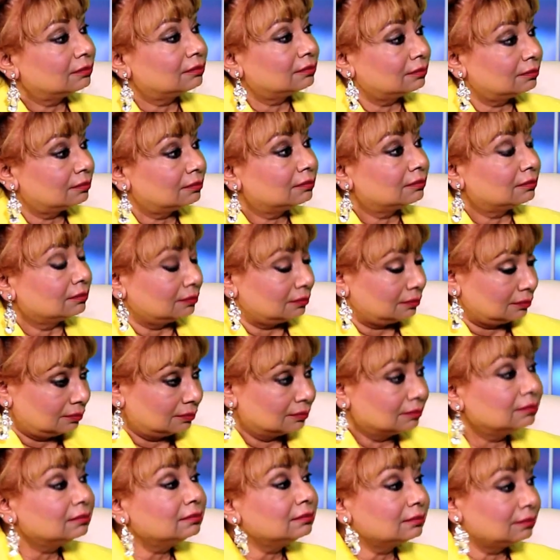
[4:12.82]
and
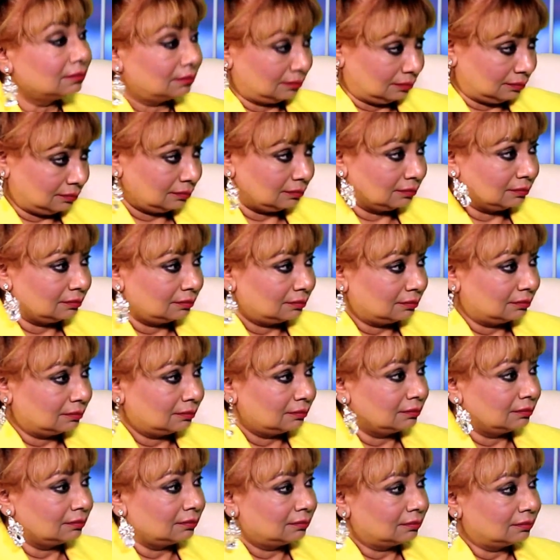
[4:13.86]
basically you're there
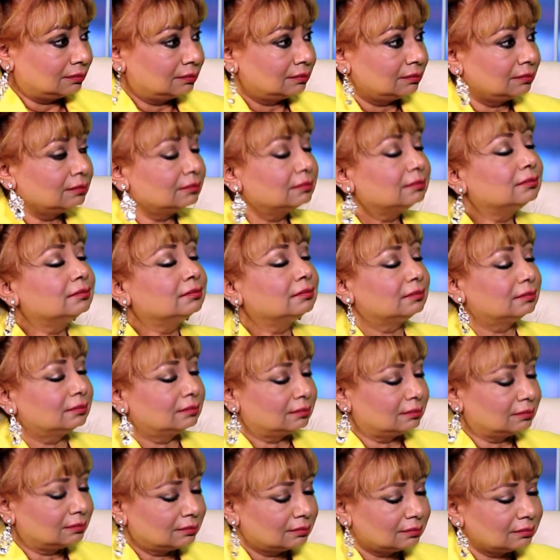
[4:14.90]
with the teacher,
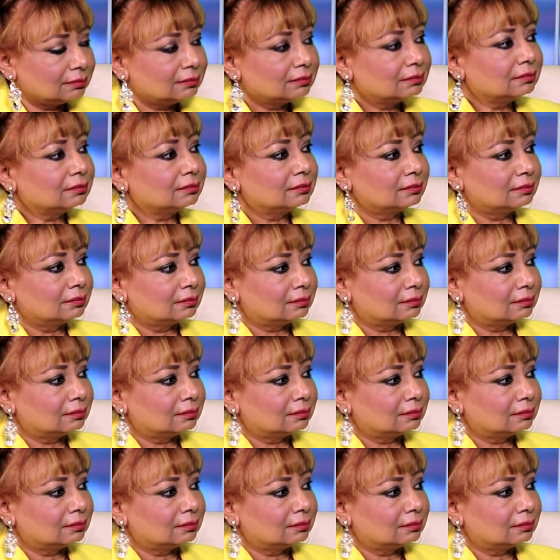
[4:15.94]
and you